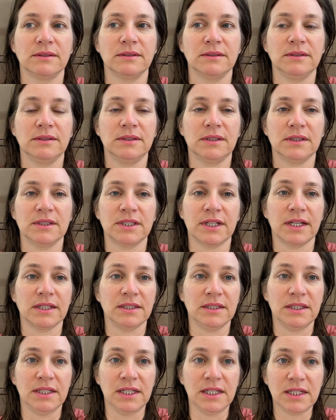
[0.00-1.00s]
gosh,
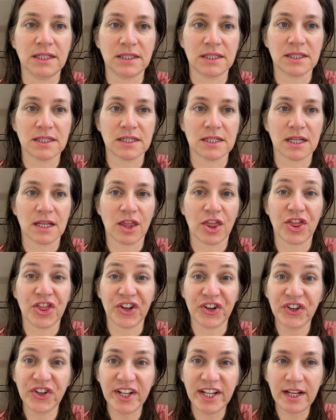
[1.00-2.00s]
at least
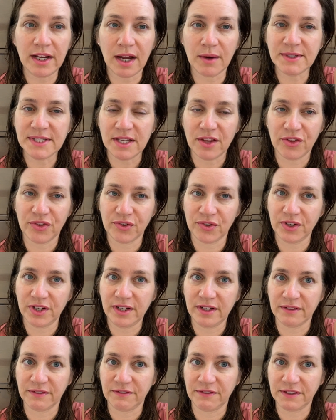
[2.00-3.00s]
30. I would say
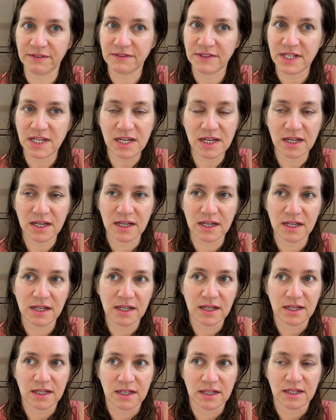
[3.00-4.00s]
30 to 50.
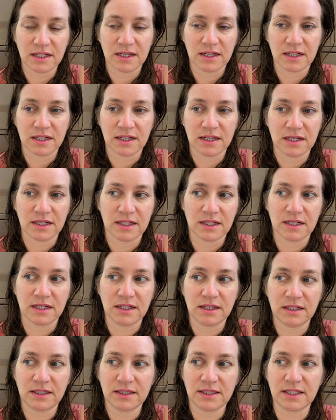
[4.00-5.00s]

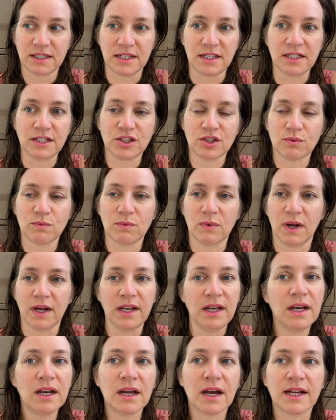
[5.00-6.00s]
Because each
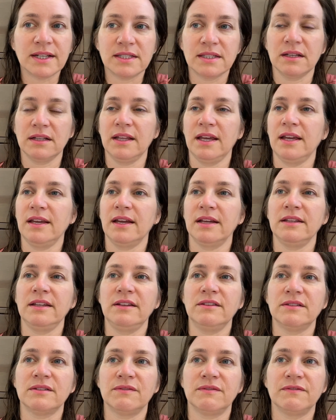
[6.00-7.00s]
one, I saw like at
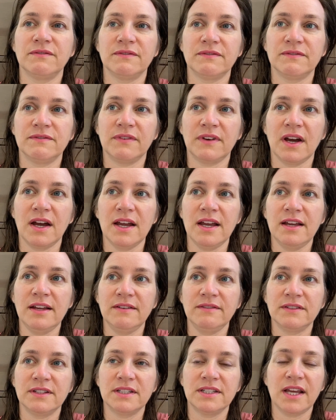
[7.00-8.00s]
least
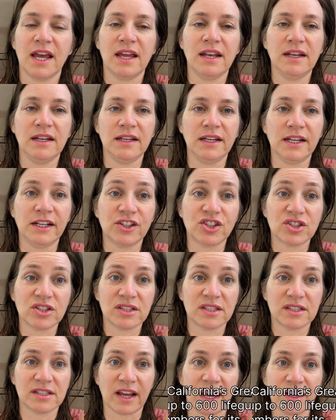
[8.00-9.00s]
5 to 10 in each
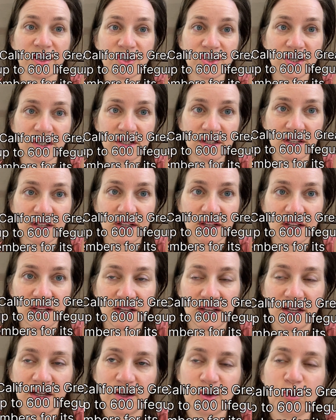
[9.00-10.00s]
section.
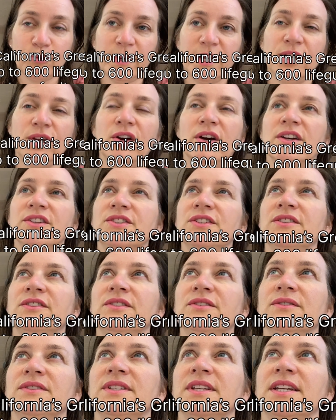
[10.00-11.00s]
Oh my gosh, and
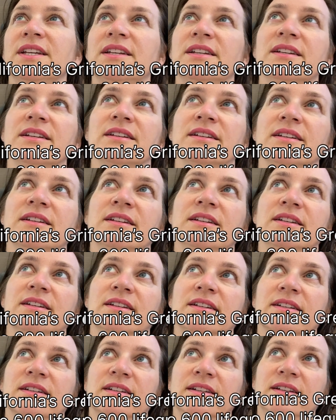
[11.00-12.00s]
there was like
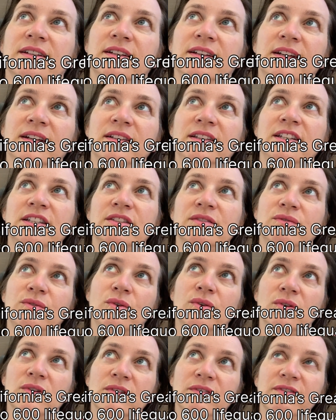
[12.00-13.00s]
at least
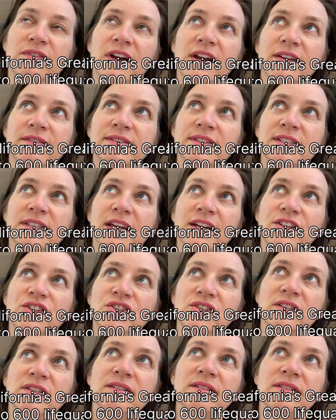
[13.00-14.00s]
4 or 5
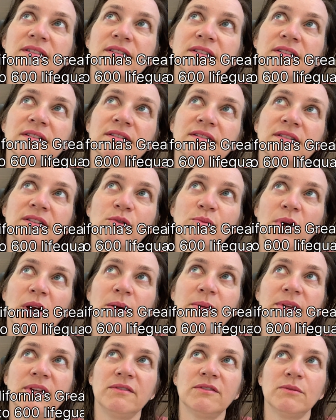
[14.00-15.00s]
sections. So
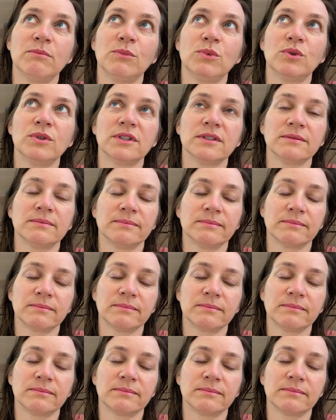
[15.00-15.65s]
probably even more.